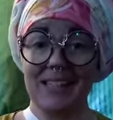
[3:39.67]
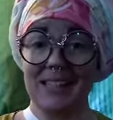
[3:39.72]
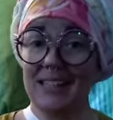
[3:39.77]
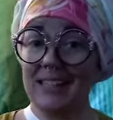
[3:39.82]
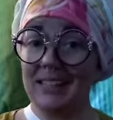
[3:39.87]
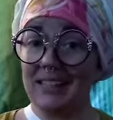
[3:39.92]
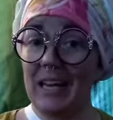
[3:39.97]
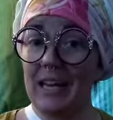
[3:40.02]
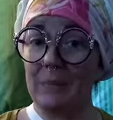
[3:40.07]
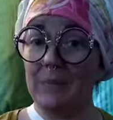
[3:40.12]
It,
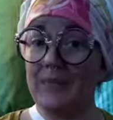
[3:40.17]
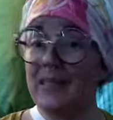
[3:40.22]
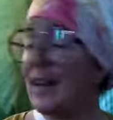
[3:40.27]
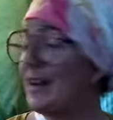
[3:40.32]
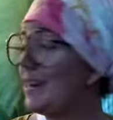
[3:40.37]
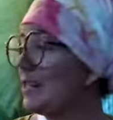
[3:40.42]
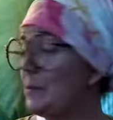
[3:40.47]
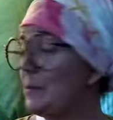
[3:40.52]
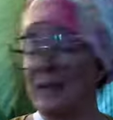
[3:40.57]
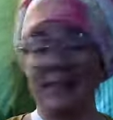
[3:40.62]
it keeps the
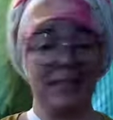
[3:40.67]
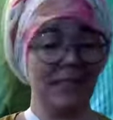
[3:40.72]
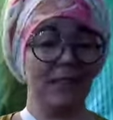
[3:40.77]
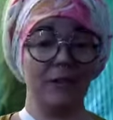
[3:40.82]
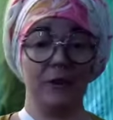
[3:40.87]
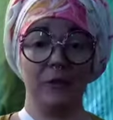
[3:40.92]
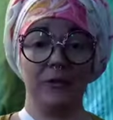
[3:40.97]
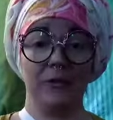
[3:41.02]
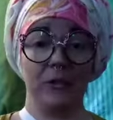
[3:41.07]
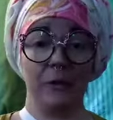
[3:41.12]
ants busy.
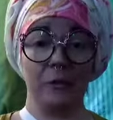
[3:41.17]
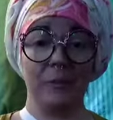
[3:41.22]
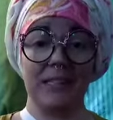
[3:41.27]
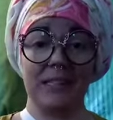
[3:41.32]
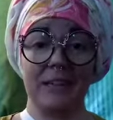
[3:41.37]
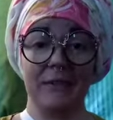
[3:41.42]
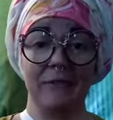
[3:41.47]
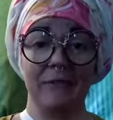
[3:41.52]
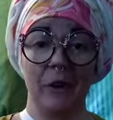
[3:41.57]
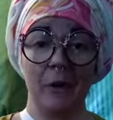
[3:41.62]
They're they're
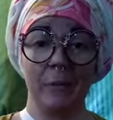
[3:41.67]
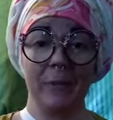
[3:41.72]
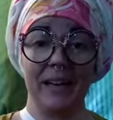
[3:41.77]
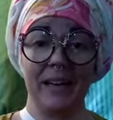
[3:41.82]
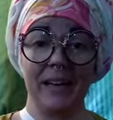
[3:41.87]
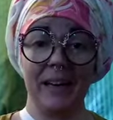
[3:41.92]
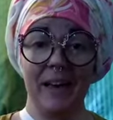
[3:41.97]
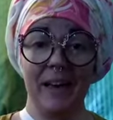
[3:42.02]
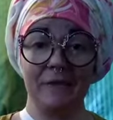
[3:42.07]
busy farming